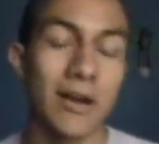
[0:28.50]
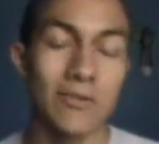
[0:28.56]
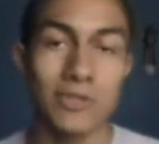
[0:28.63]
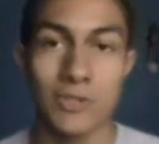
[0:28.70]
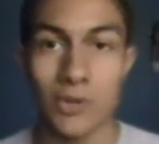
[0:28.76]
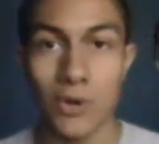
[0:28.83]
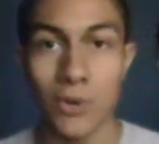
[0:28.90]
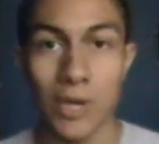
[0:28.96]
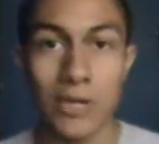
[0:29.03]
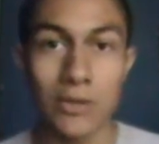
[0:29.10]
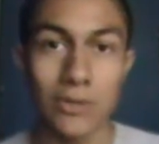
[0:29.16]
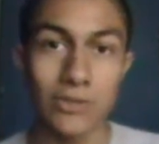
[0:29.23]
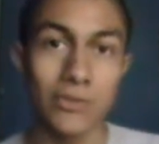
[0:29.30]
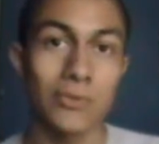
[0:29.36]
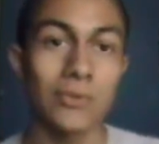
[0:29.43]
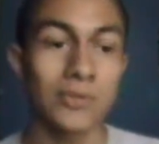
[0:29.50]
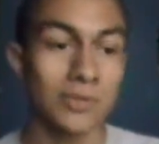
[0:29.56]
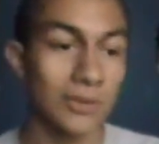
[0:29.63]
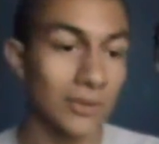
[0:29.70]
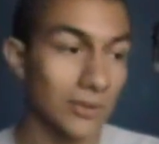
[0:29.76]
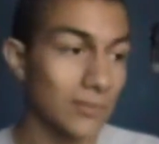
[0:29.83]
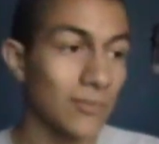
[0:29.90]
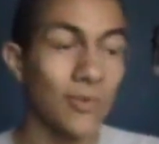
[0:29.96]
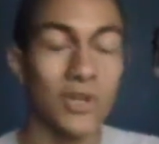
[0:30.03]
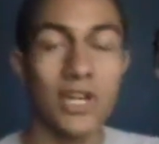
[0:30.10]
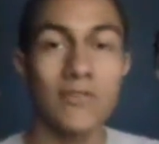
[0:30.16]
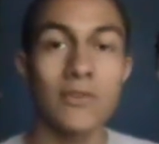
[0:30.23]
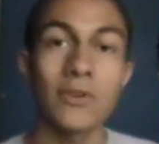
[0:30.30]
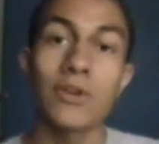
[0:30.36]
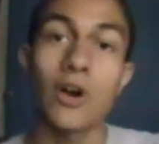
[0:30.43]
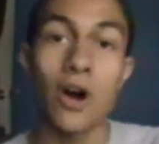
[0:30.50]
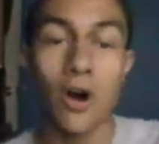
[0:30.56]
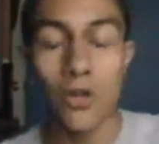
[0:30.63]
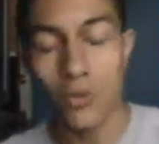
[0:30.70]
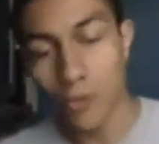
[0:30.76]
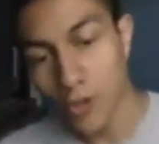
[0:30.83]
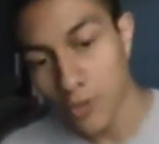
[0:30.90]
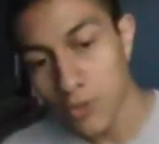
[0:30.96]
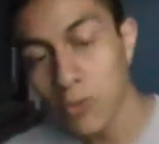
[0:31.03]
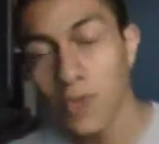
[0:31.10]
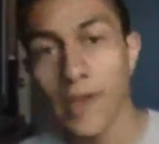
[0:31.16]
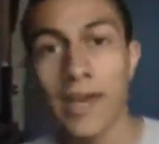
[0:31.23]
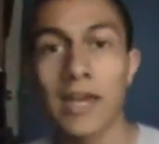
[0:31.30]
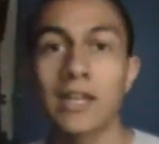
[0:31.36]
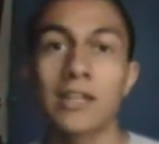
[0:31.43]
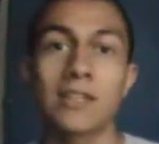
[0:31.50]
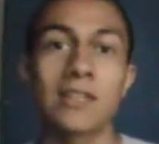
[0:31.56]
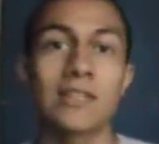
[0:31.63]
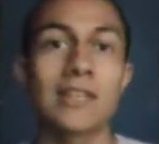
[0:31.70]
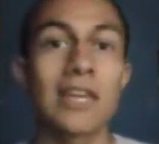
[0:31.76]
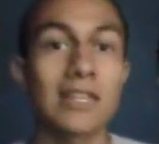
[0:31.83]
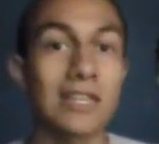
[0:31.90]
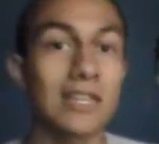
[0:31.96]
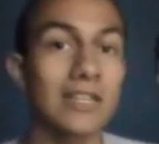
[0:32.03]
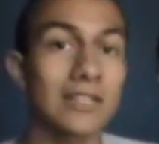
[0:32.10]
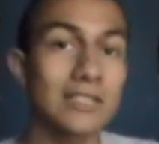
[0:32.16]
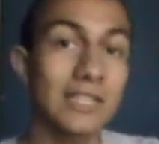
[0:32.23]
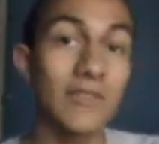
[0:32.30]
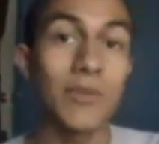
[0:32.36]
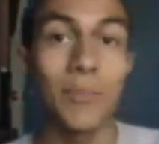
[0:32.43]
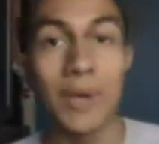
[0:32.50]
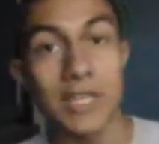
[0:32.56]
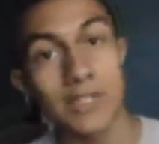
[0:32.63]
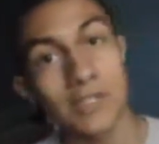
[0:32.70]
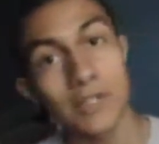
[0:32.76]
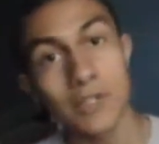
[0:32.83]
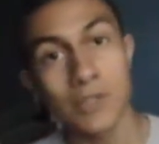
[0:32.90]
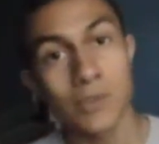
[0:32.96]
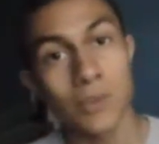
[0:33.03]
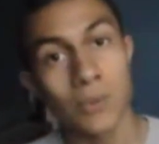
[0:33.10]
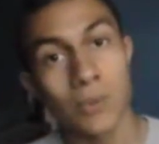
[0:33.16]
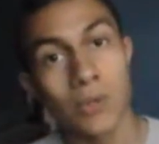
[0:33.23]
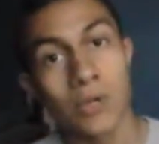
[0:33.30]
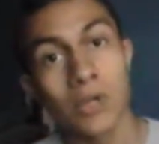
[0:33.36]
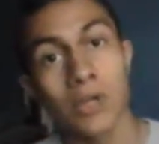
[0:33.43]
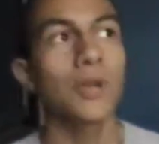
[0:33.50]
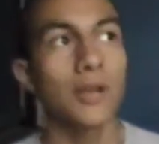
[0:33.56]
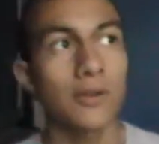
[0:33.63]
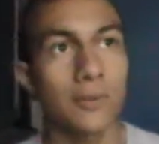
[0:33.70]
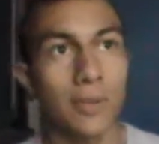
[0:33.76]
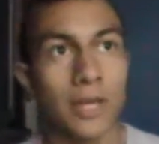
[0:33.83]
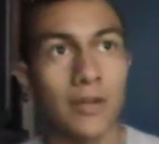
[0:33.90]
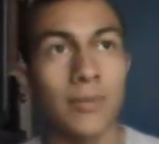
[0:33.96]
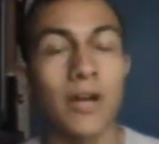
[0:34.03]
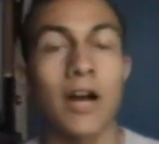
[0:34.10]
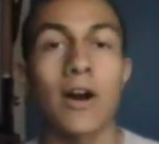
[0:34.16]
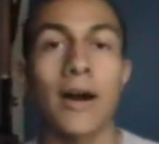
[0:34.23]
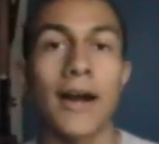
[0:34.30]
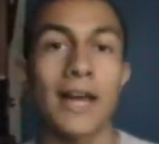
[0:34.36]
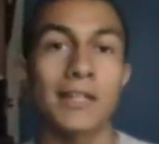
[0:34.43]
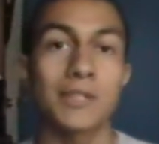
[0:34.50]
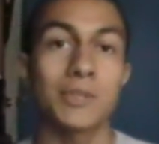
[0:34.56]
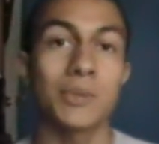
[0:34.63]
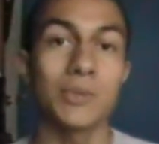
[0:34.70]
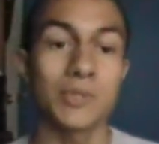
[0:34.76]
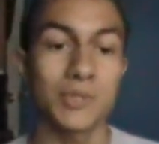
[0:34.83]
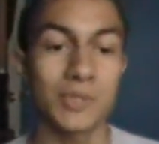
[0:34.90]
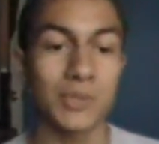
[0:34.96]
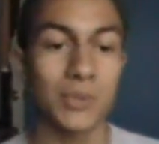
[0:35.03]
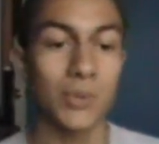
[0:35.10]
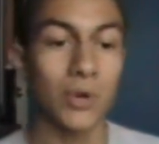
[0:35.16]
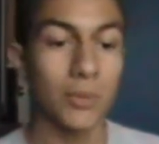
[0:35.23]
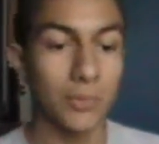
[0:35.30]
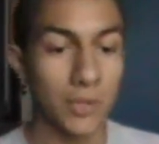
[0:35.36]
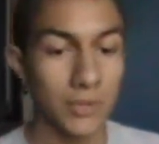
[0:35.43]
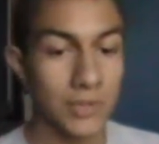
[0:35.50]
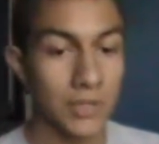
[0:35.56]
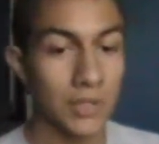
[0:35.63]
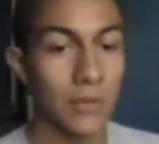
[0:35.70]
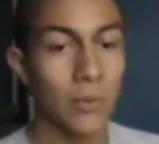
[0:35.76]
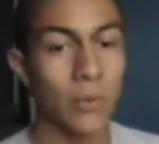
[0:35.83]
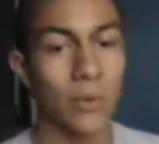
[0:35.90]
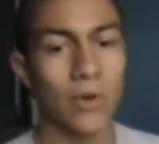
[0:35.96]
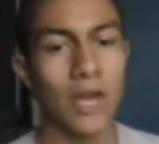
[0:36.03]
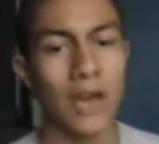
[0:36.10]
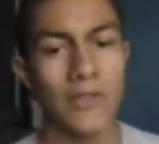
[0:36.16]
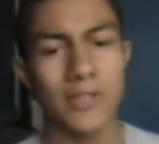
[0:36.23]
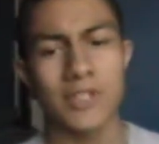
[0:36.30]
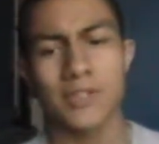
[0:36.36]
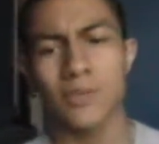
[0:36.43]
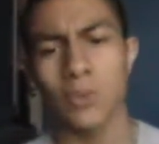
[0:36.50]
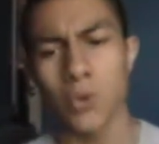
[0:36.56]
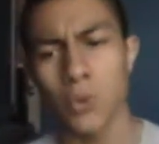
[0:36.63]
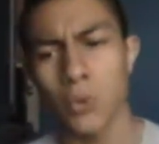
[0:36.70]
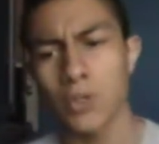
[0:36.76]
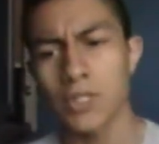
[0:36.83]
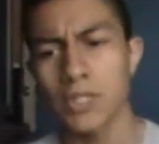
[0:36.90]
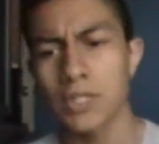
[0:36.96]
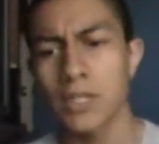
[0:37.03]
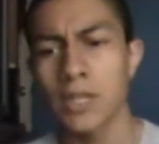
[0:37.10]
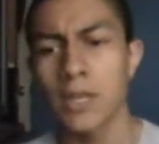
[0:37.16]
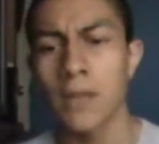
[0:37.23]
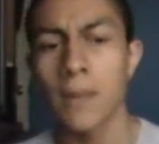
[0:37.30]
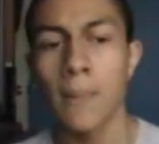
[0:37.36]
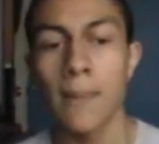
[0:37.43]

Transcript: outro, interludes, or whatever, all the way through that? Can they conceive the message through? You hear a lot about how iTunes destroyed music or how they just ruined it,